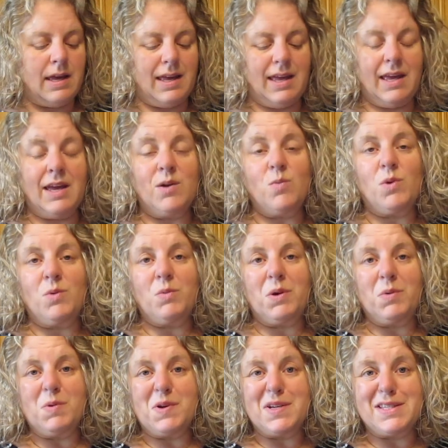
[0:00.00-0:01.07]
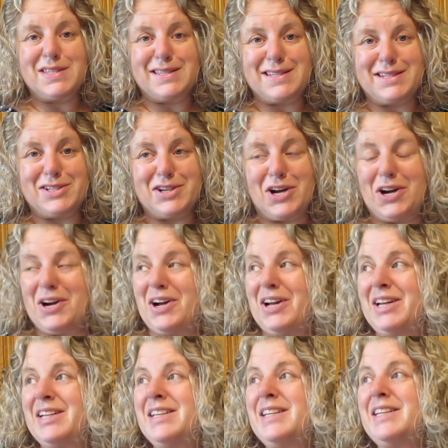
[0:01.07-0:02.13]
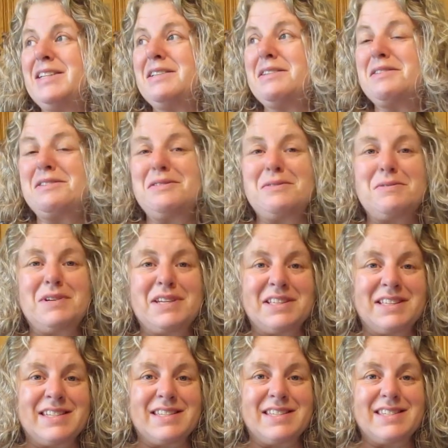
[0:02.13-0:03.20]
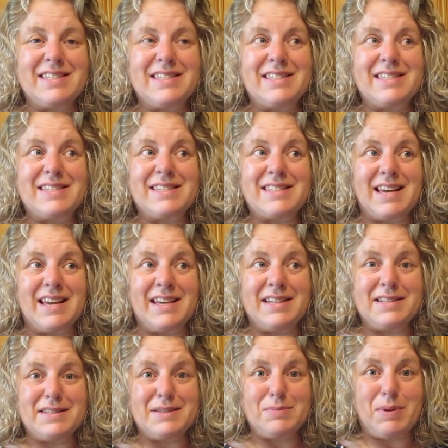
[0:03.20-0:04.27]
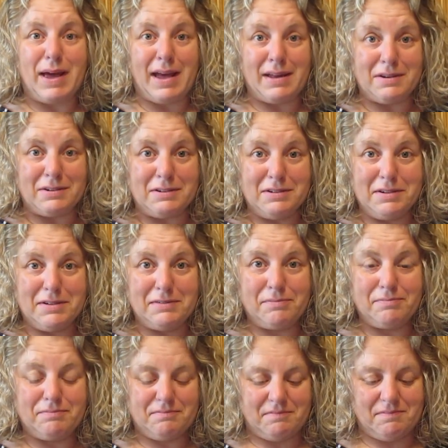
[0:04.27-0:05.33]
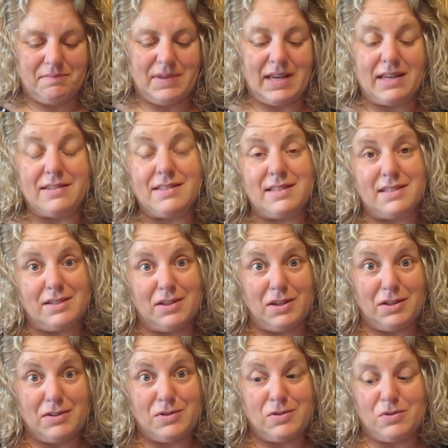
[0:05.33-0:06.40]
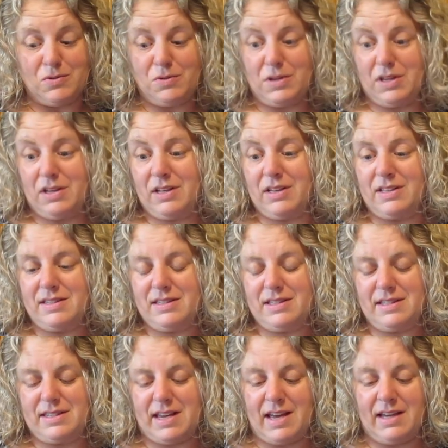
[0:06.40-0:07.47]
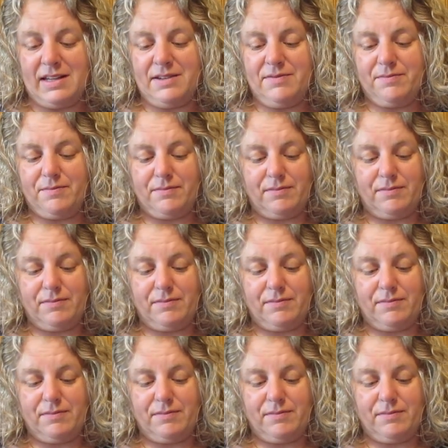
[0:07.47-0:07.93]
And when we were at StitchCon, Sue Hillis signed the pattern, because it's a Sue Hillis design.